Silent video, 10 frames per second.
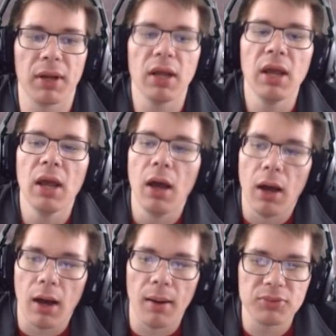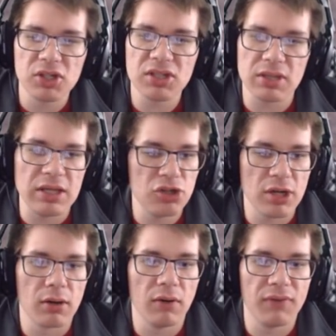But just in
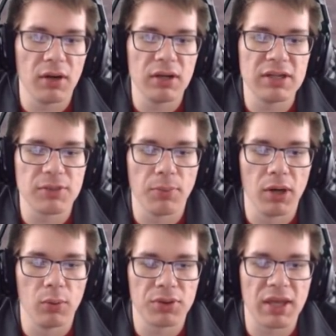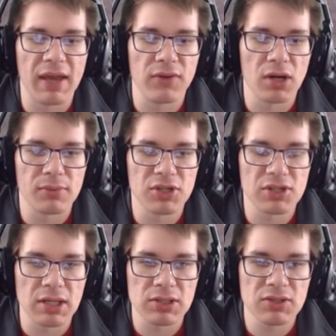general, very disappointed with the heavy armor
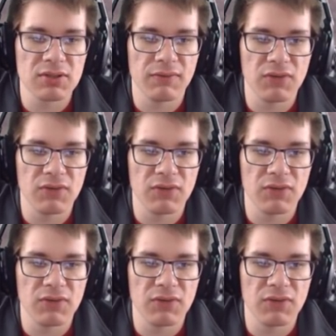sets.